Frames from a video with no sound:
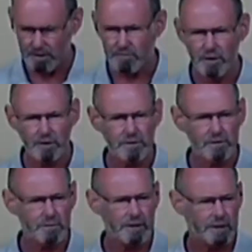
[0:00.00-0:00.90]
But
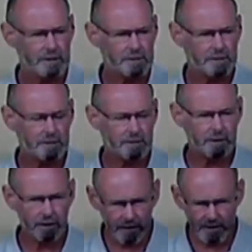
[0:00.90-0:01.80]
God's ways
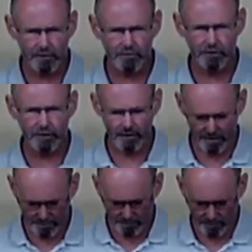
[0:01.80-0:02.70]
are different,
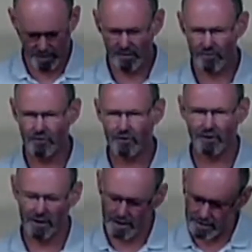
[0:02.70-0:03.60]

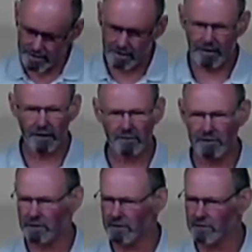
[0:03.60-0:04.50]
truly
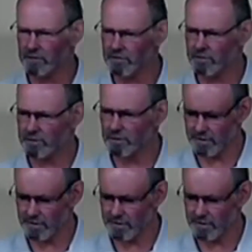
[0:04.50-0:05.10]
countercultural.